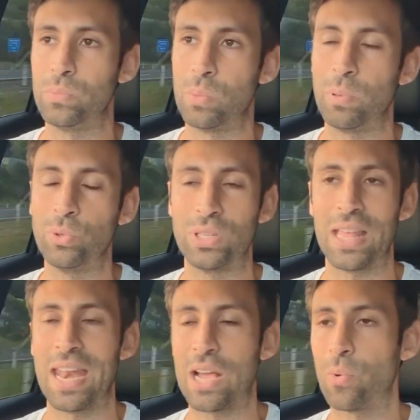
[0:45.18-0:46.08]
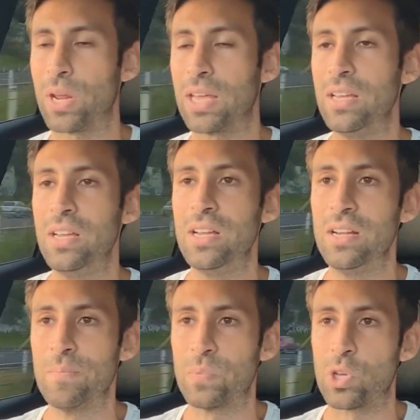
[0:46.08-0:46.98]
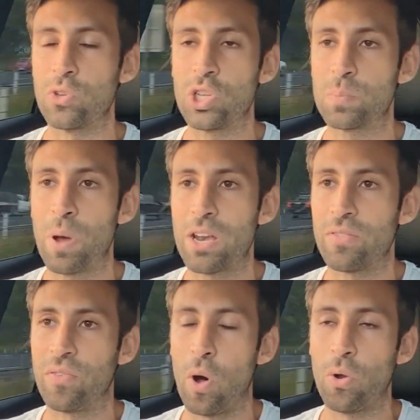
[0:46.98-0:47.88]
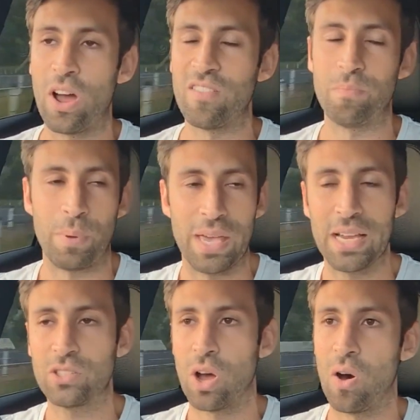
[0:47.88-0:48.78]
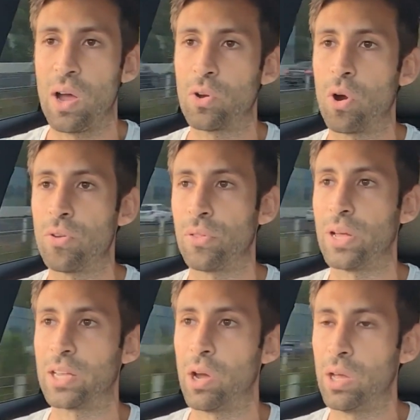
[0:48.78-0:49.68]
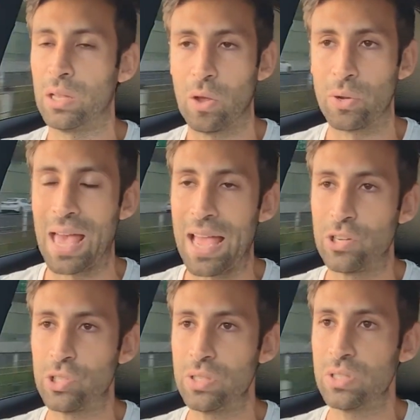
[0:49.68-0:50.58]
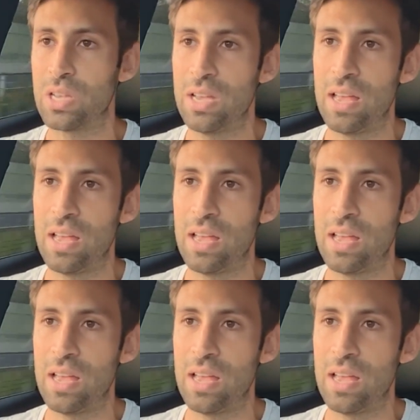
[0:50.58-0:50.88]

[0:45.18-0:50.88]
to build in that equity. So just by default, I've picked high growth locations,